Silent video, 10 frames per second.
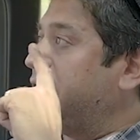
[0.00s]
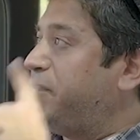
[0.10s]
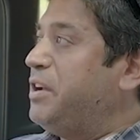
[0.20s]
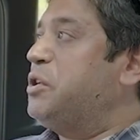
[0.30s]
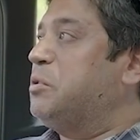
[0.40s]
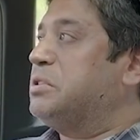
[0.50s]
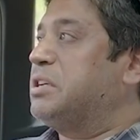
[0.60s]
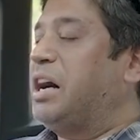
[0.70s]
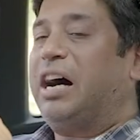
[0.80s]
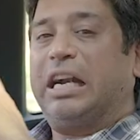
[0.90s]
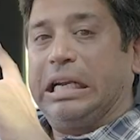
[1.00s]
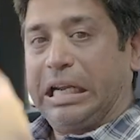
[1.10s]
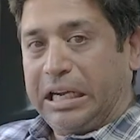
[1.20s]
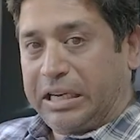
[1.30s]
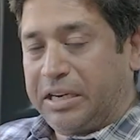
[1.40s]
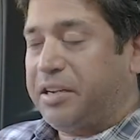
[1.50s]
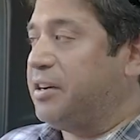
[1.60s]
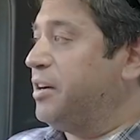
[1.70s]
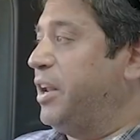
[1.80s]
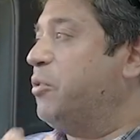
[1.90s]
The windows are tinted.
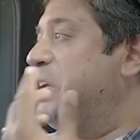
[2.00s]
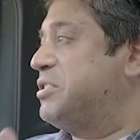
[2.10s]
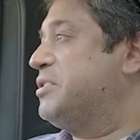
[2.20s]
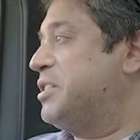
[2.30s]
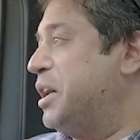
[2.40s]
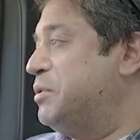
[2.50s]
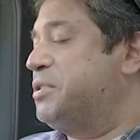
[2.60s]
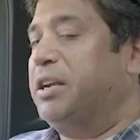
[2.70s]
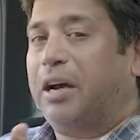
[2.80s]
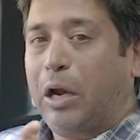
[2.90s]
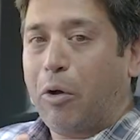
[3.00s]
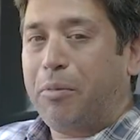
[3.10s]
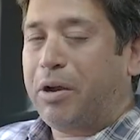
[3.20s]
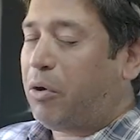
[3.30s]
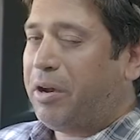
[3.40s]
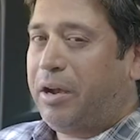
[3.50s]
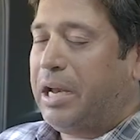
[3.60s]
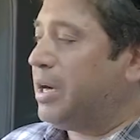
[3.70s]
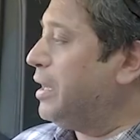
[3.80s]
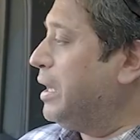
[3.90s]
Regulations outside allow, but not in
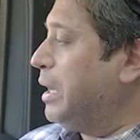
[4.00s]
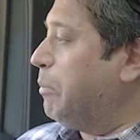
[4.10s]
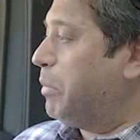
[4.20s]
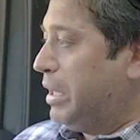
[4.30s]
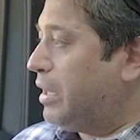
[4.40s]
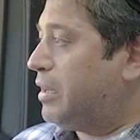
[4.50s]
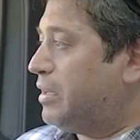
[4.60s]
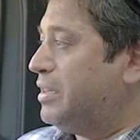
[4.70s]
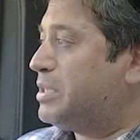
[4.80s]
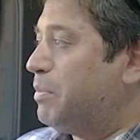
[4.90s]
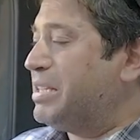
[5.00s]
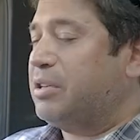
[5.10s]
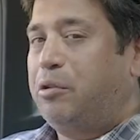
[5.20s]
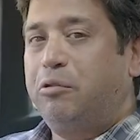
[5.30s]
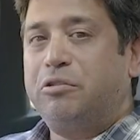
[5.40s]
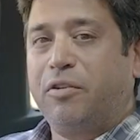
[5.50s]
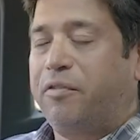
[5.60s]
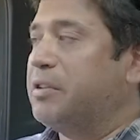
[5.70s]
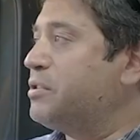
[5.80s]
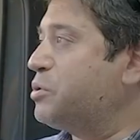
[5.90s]
India. But yeah, this makes a huge
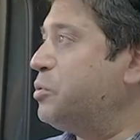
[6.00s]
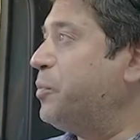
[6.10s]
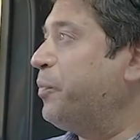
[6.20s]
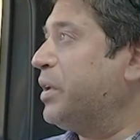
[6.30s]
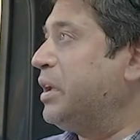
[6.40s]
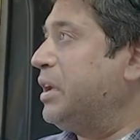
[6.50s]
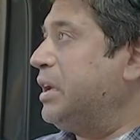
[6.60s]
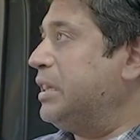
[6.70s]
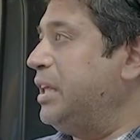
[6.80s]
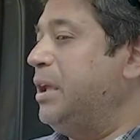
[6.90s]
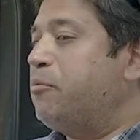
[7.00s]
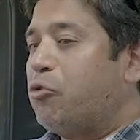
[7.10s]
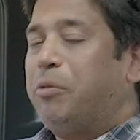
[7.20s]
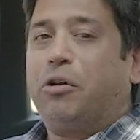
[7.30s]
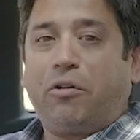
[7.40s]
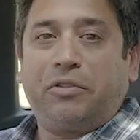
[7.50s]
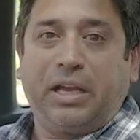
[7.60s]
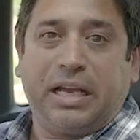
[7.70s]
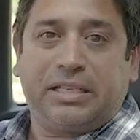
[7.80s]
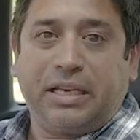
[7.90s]
difference to the improvement of
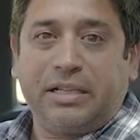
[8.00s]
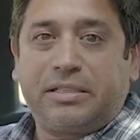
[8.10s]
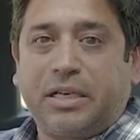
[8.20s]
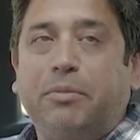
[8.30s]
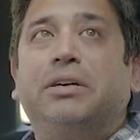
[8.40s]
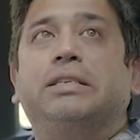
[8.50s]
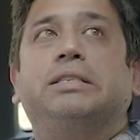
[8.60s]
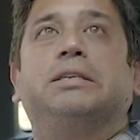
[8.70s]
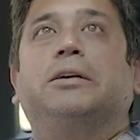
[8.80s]
the AC in summers.